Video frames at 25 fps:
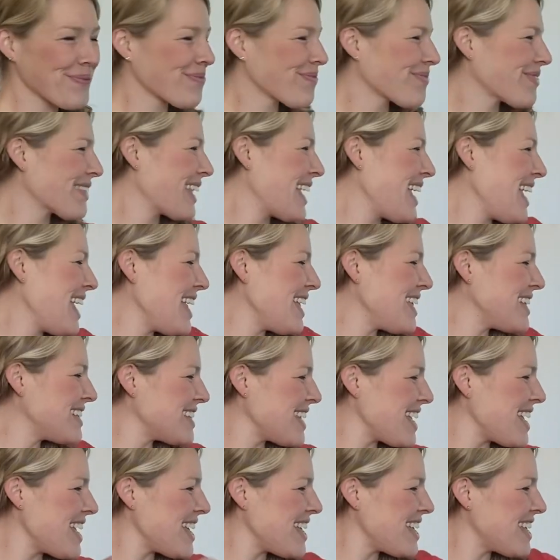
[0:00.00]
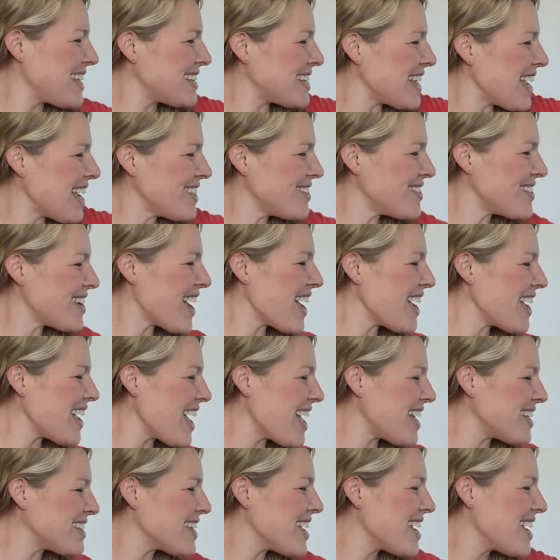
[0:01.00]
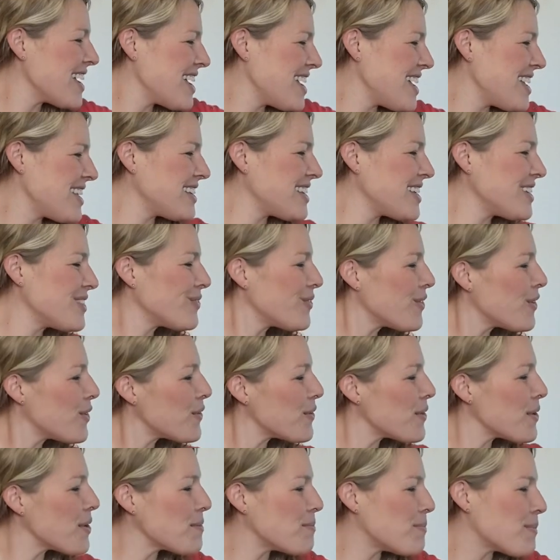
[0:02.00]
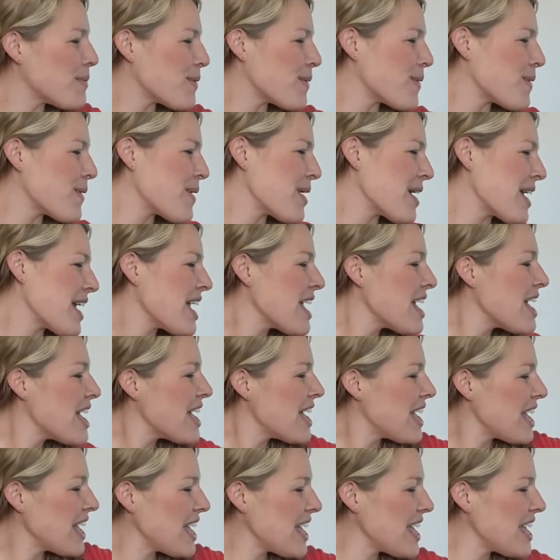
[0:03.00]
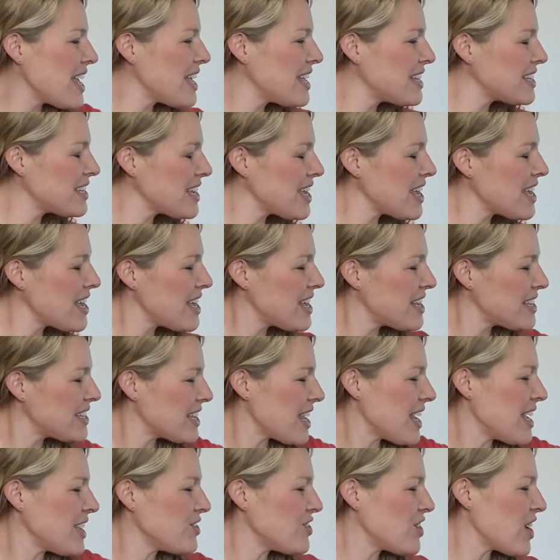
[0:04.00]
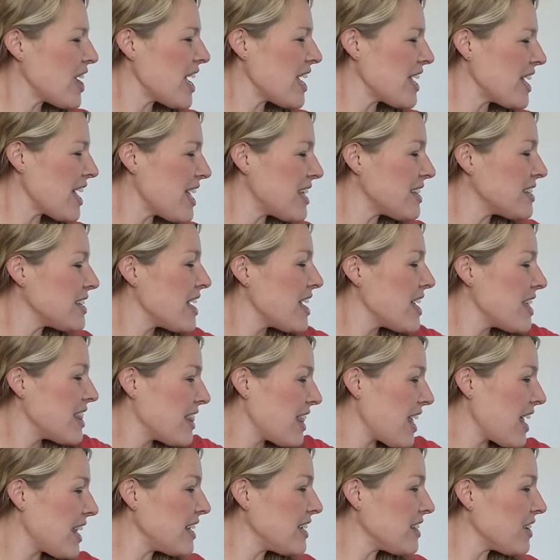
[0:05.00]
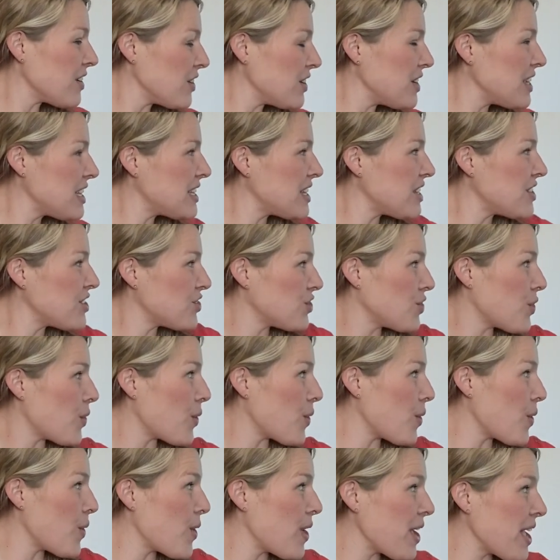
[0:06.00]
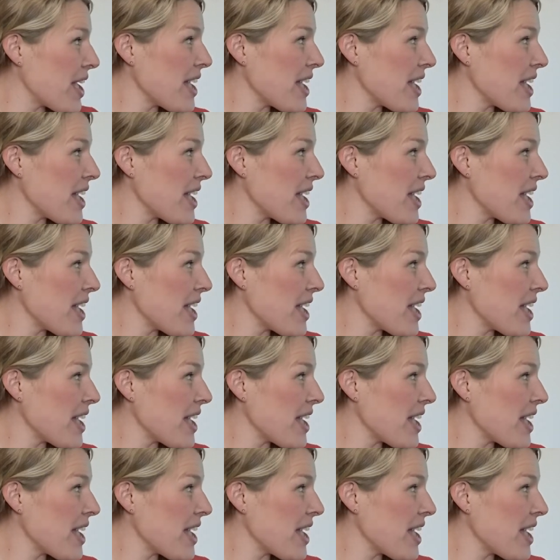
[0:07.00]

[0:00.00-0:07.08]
His H-I-S, his is for a boy. His H-I-S, that card is his toy.